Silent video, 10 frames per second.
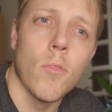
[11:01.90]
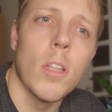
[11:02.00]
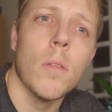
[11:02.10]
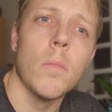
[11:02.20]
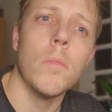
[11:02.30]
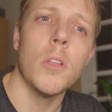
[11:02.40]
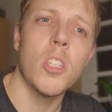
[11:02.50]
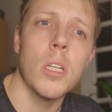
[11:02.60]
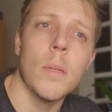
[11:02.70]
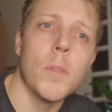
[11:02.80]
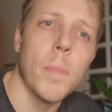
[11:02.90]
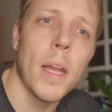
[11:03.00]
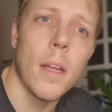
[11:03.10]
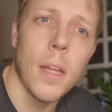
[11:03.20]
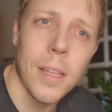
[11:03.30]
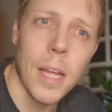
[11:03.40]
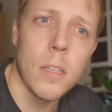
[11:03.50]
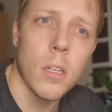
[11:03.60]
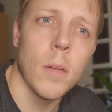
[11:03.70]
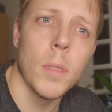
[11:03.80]
rhythm sleeps better at that
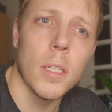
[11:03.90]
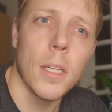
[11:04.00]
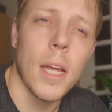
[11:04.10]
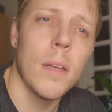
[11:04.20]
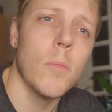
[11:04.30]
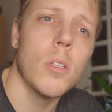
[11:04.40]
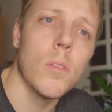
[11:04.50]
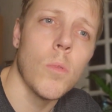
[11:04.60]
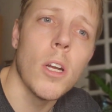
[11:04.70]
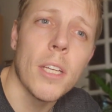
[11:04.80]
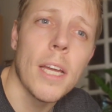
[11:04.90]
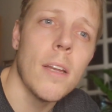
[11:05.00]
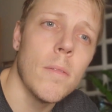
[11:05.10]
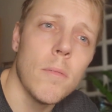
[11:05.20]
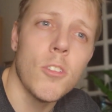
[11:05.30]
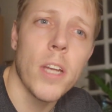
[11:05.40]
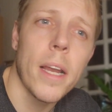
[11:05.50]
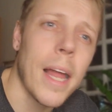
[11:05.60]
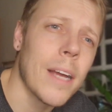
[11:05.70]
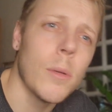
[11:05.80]
time of the day, which is why you get jet
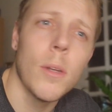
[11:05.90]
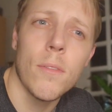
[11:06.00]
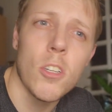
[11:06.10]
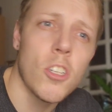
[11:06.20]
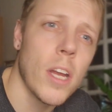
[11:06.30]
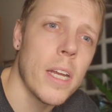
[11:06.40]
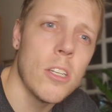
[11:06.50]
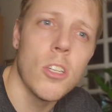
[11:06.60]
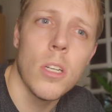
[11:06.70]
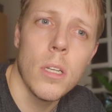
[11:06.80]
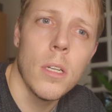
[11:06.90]
lag when you have to change,